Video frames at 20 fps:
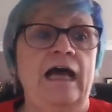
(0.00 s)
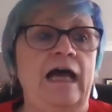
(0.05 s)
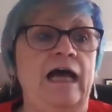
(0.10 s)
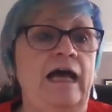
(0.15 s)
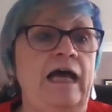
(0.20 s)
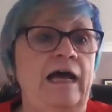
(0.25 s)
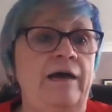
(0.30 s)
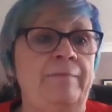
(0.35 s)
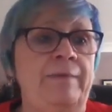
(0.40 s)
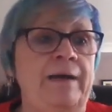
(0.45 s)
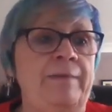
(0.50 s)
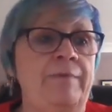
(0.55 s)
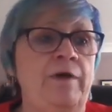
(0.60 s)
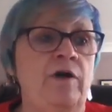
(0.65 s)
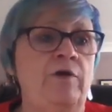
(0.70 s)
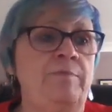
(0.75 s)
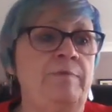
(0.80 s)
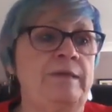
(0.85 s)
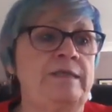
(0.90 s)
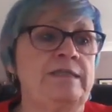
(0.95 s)
I'm
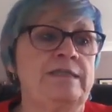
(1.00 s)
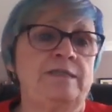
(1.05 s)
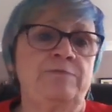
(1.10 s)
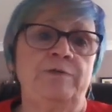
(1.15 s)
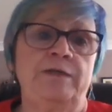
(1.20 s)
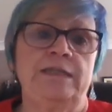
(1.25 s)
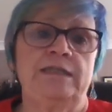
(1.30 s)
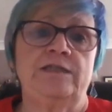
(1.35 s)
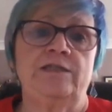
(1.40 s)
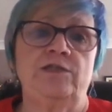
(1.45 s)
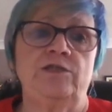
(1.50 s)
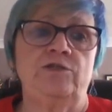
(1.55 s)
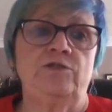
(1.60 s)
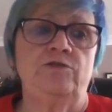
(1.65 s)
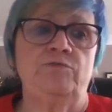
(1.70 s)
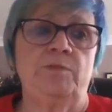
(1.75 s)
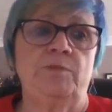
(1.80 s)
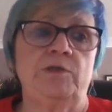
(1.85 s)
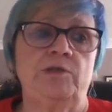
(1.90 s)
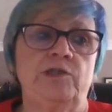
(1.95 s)
hoping this week
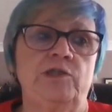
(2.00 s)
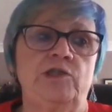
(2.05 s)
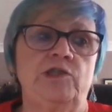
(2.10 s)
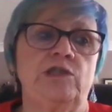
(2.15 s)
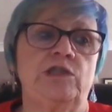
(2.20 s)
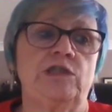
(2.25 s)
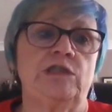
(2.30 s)
to put